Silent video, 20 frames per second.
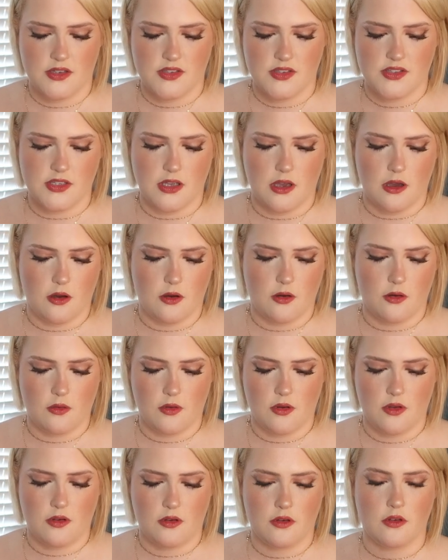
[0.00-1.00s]

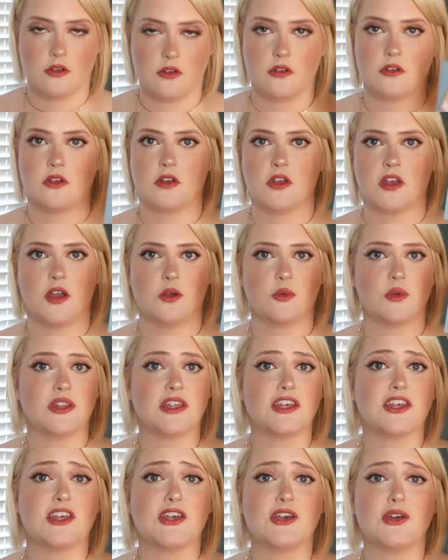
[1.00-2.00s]
So
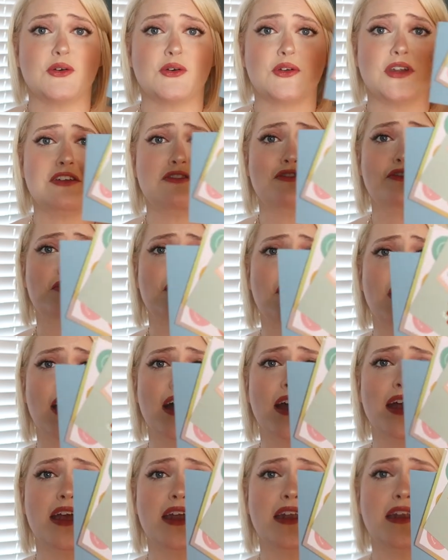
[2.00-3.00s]
really cute and
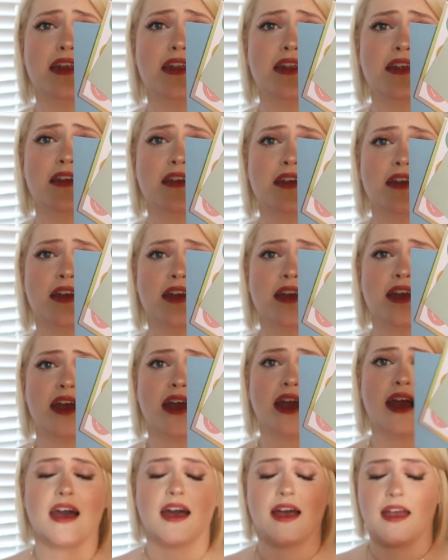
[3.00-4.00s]
fun
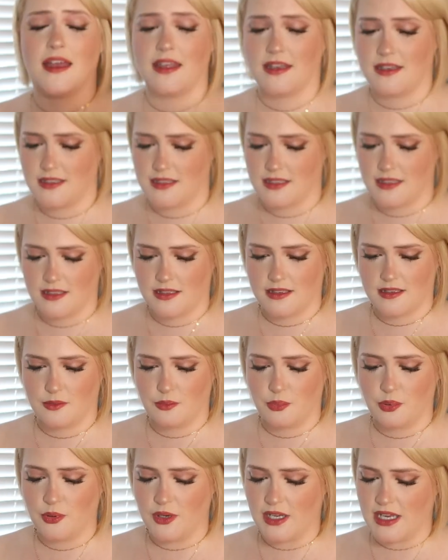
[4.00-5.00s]
and
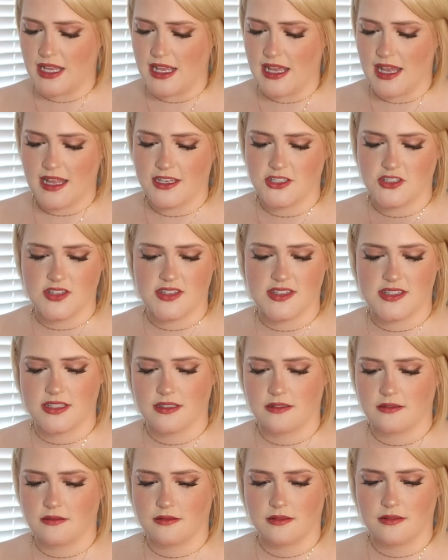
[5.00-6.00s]
pretty and
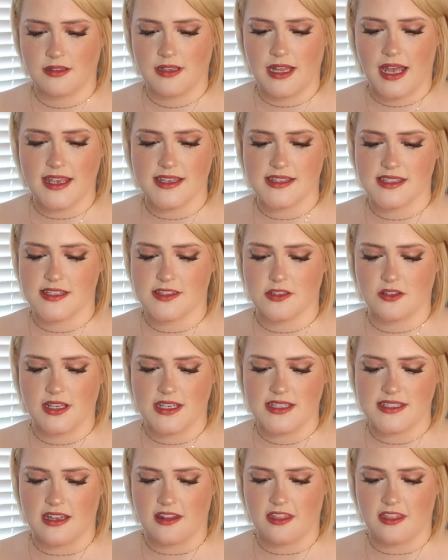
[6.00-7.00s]
just nice because they're
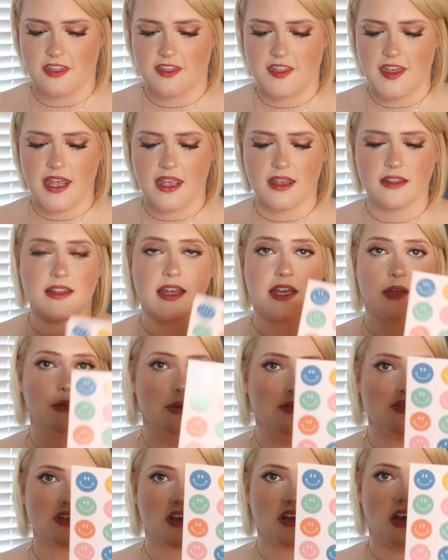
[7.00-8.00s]
nice and thick like
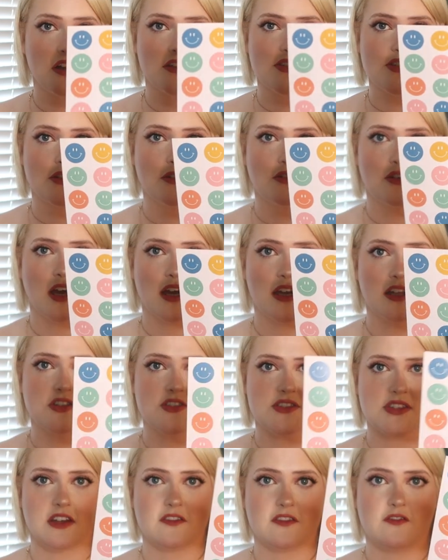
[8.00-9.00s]
postcards so they're not going to
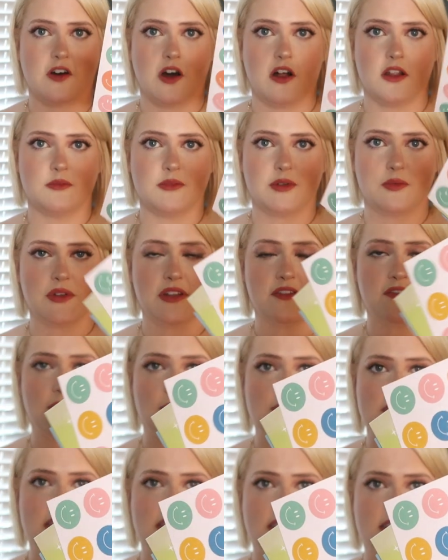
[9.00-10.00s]
just like fall and be really
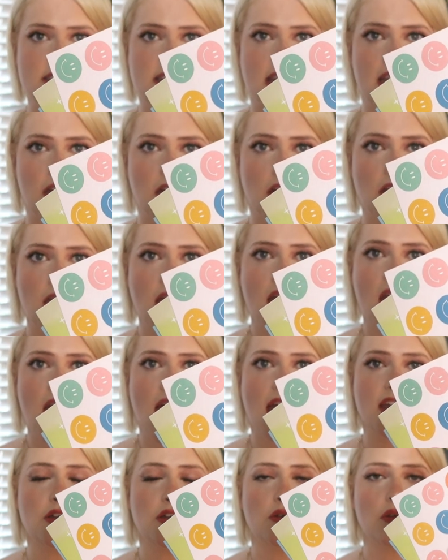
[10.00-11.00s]
flimsy and tear
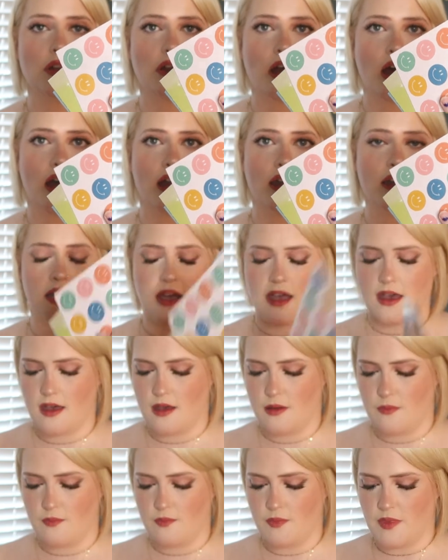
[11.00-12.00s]
i know a lot
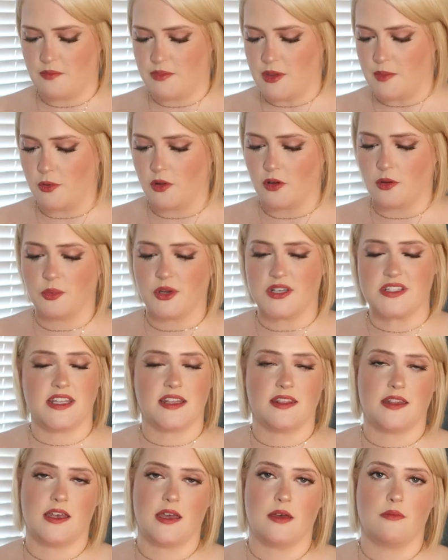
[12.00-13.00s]
um, of people are
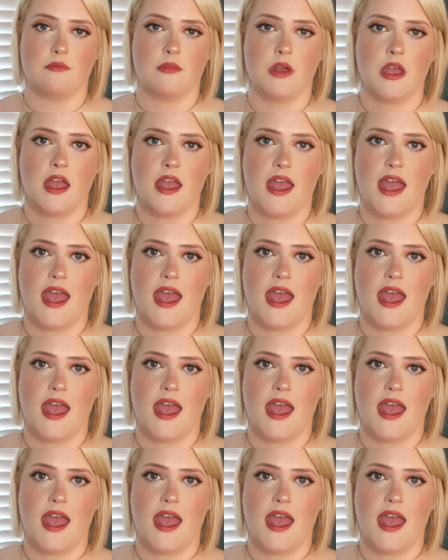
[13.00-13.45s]
printing them